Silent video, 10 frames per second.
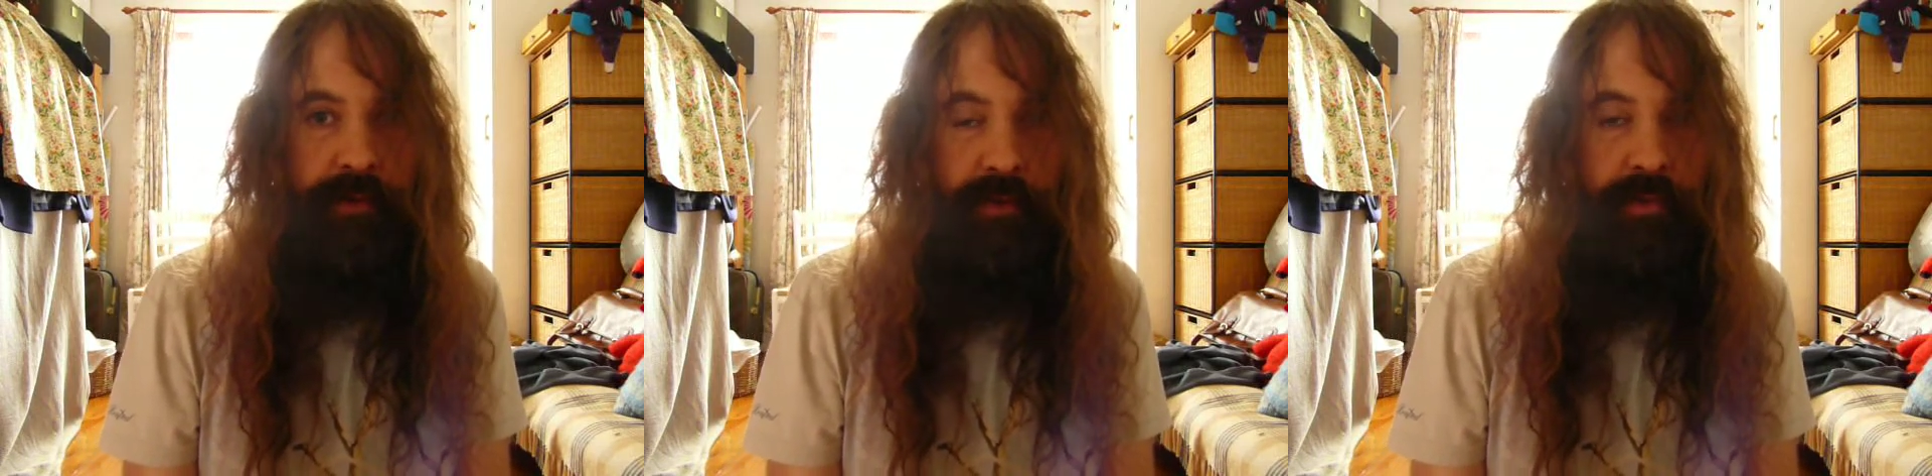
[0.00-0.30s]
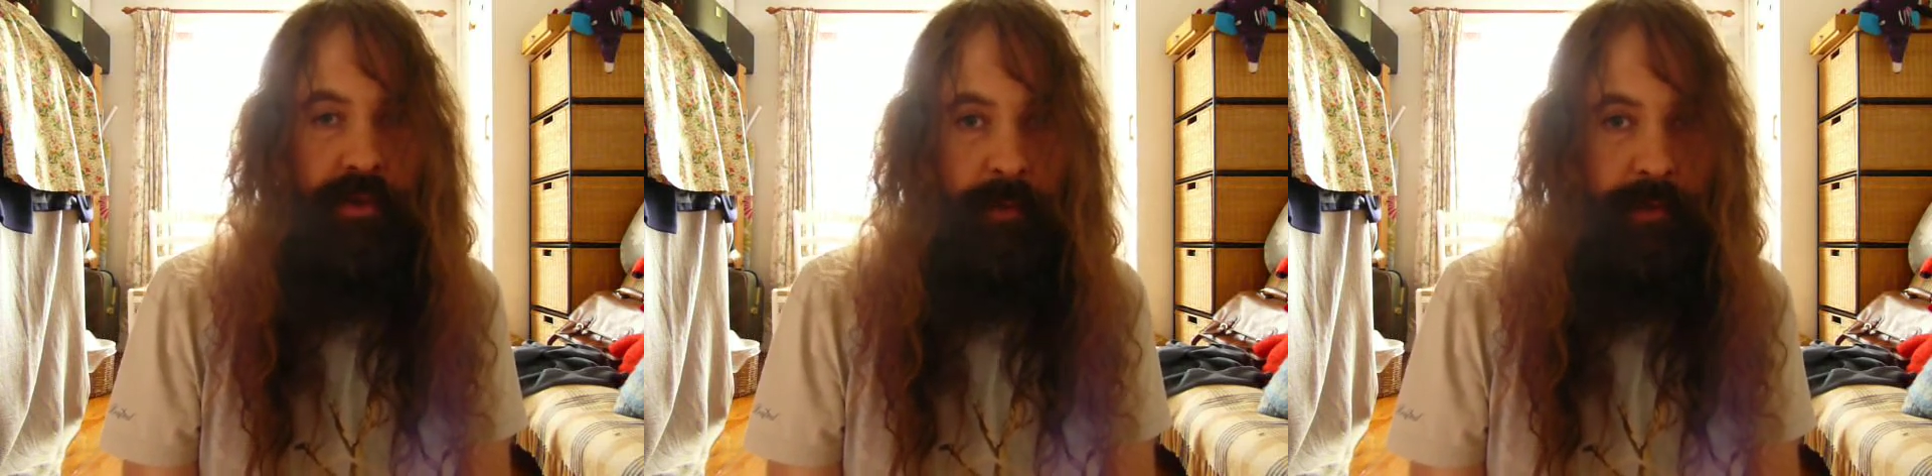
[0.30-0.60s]

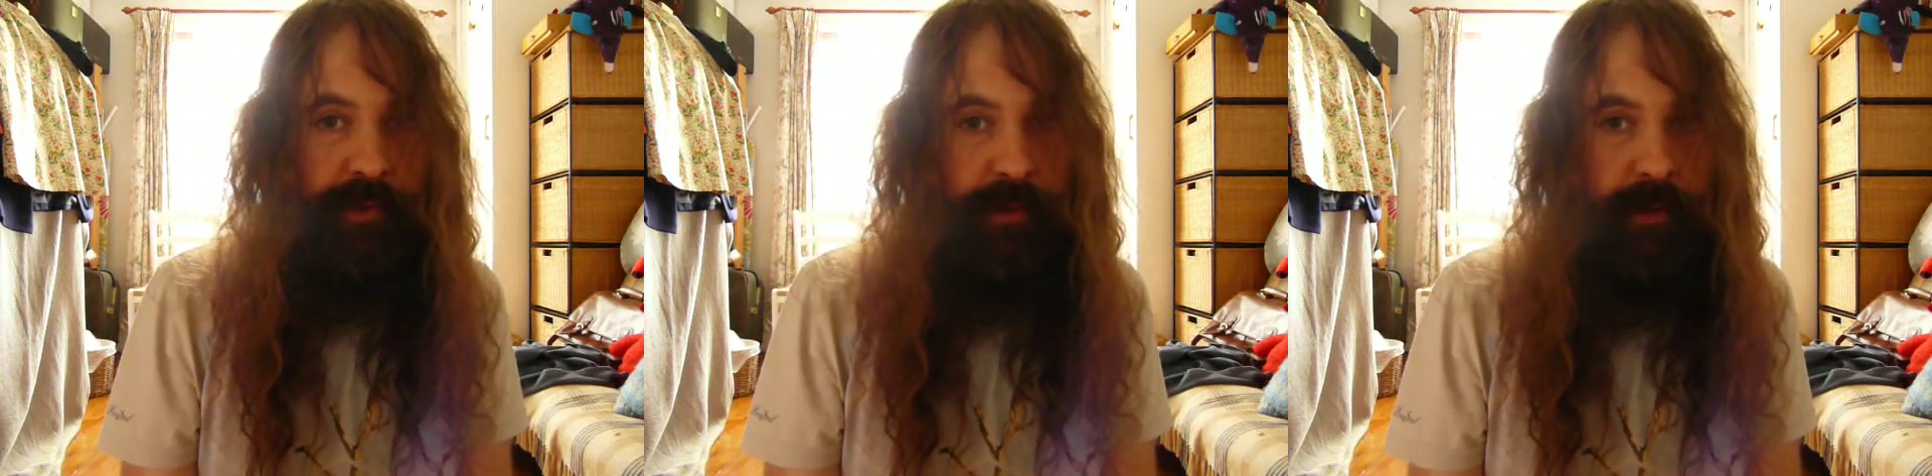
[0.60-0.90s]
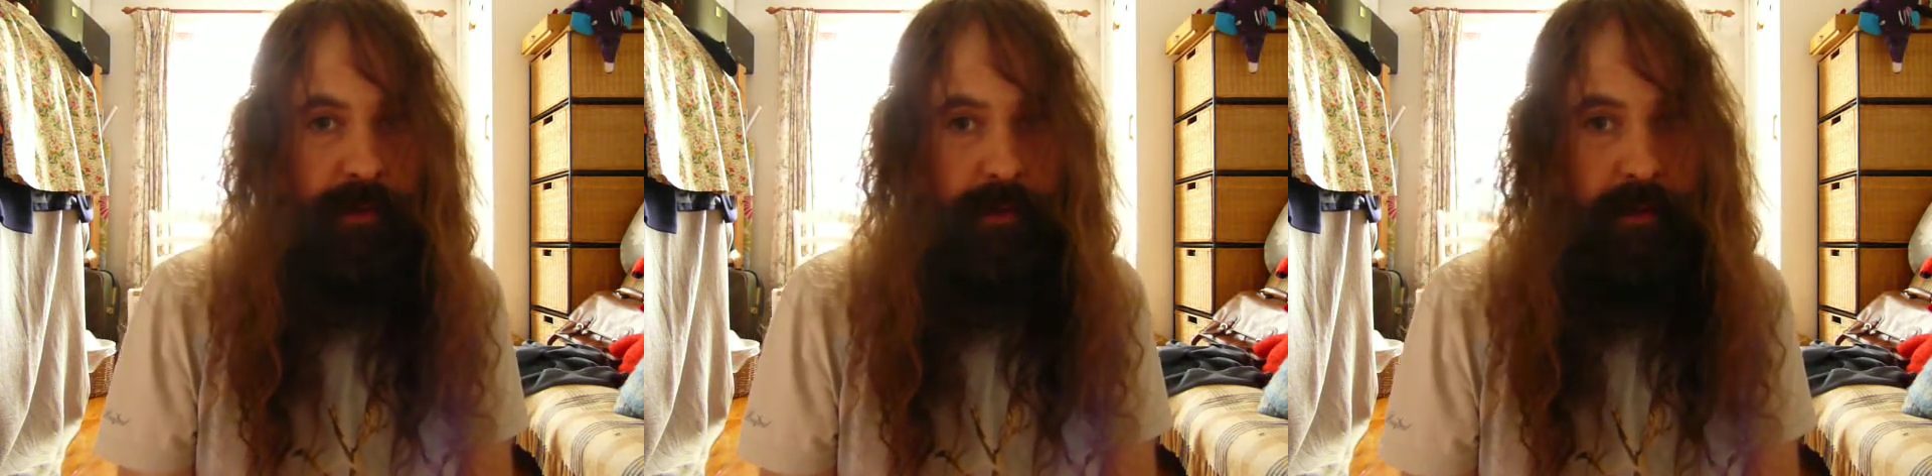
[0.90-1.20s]
student Thomas,
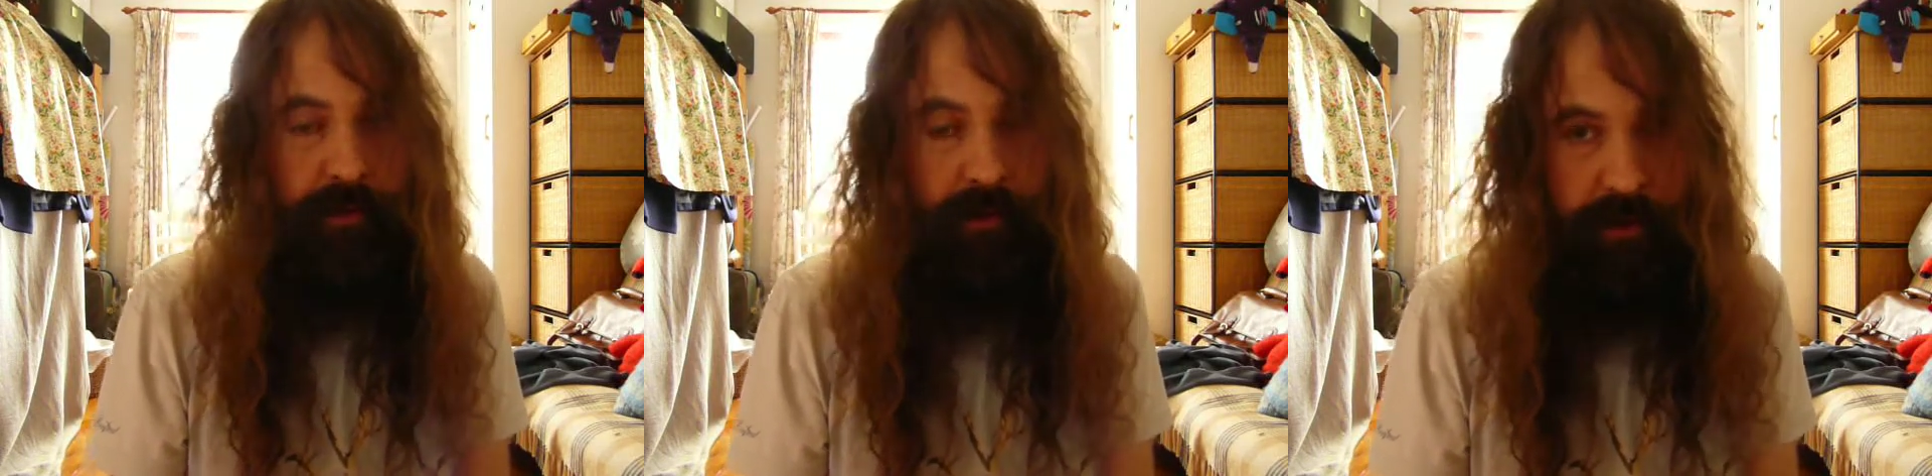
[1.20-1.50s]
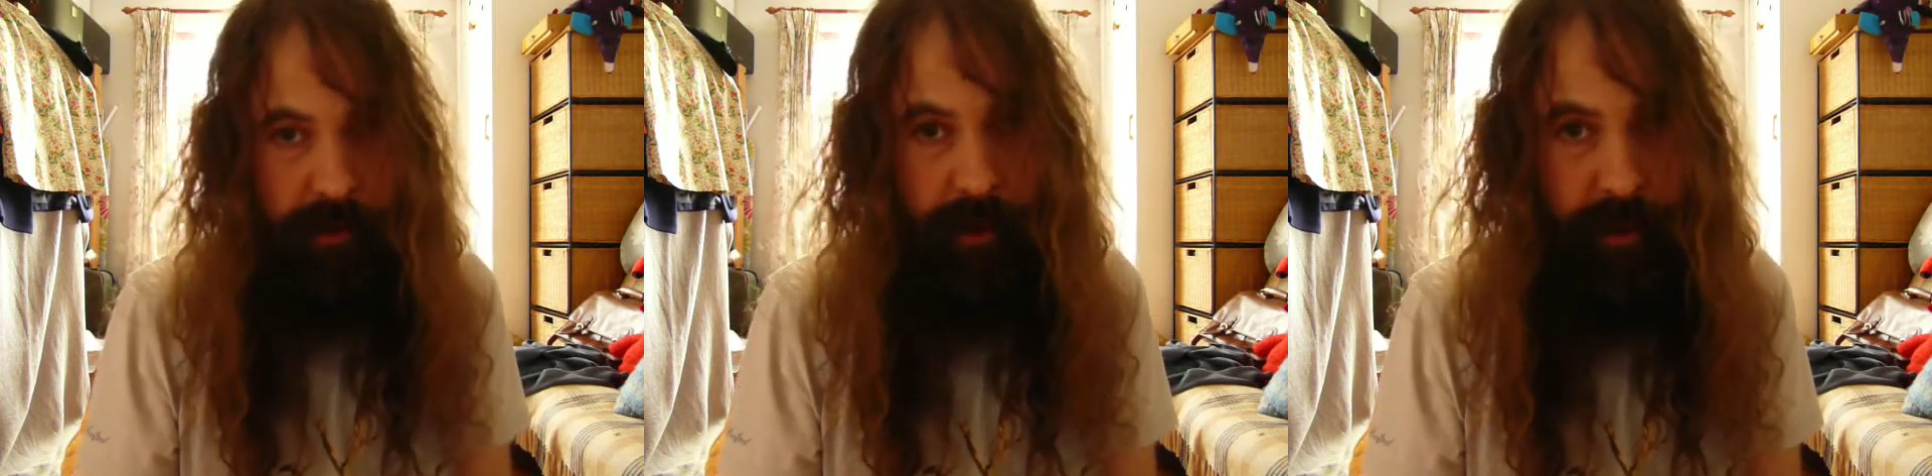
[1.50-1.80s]

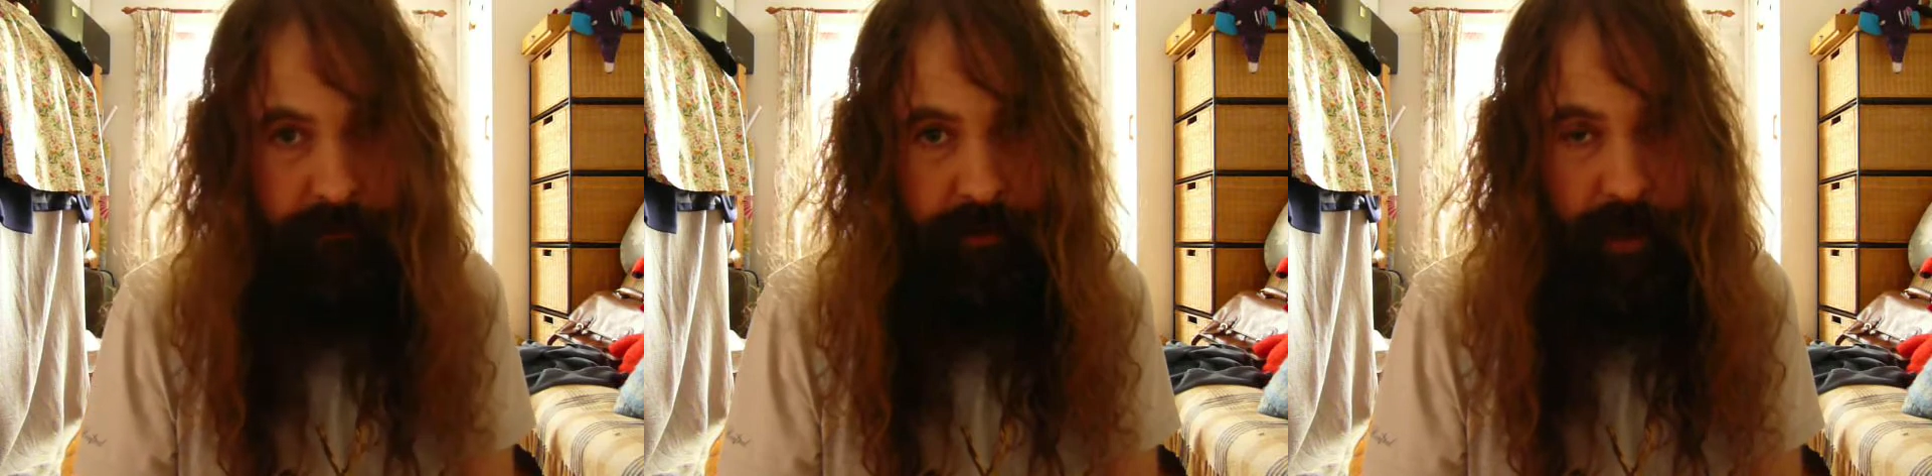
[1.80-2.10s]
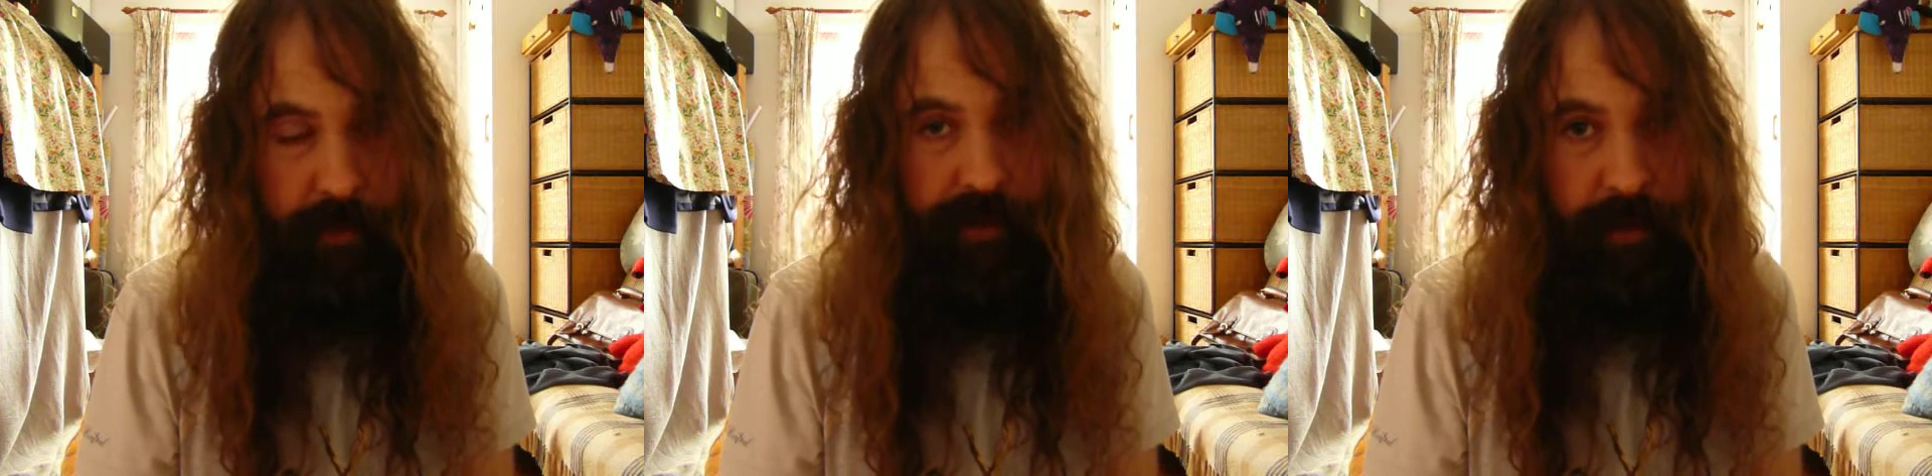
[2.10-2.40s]
she's a lovely
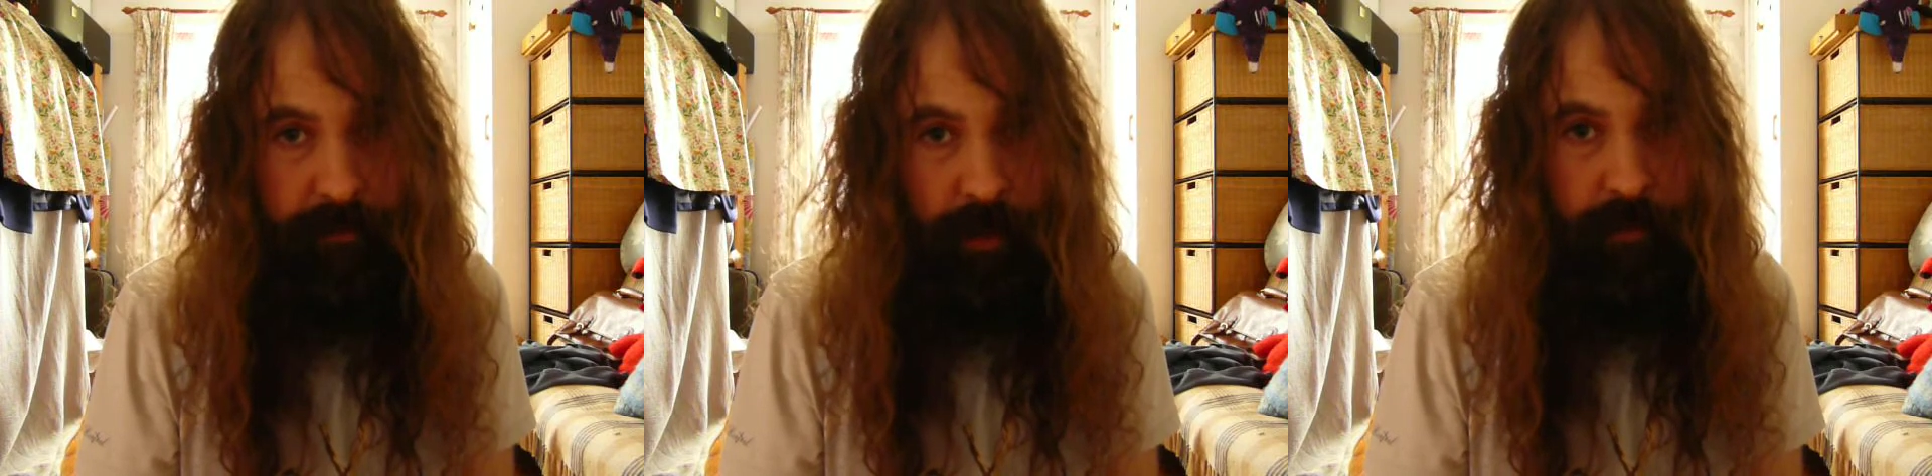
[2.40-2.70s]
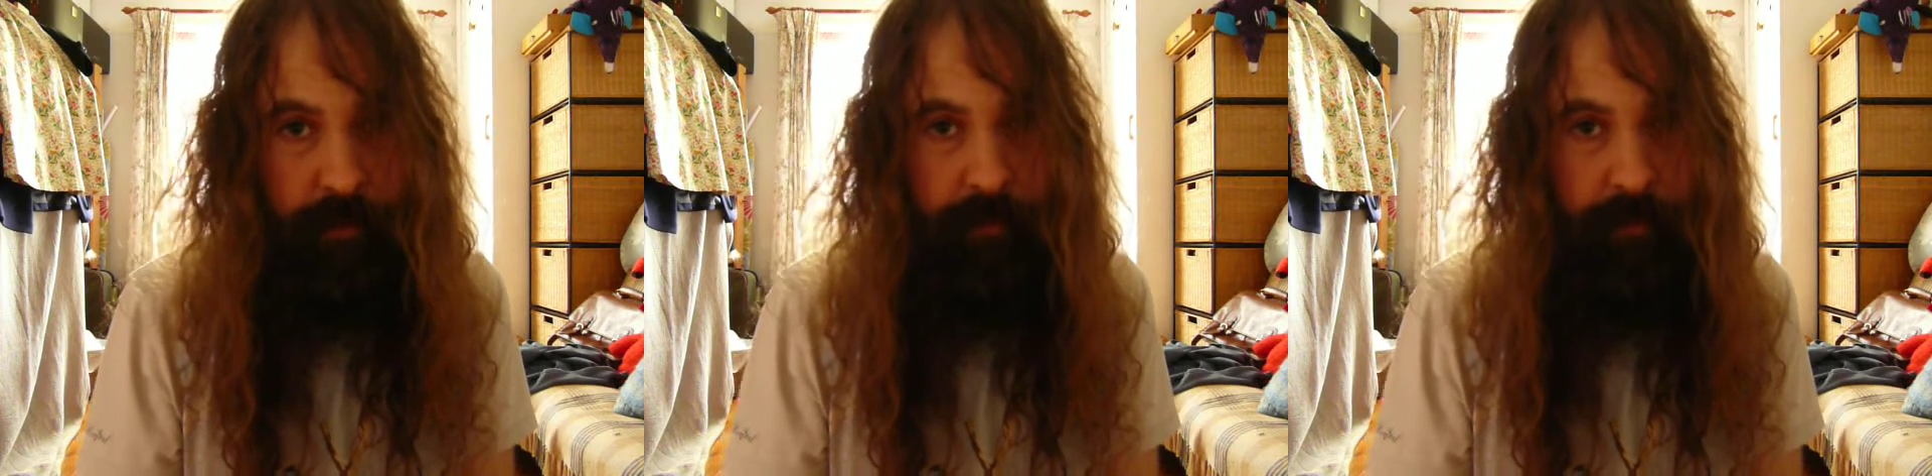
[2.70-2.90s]
girl, he's Kimbo.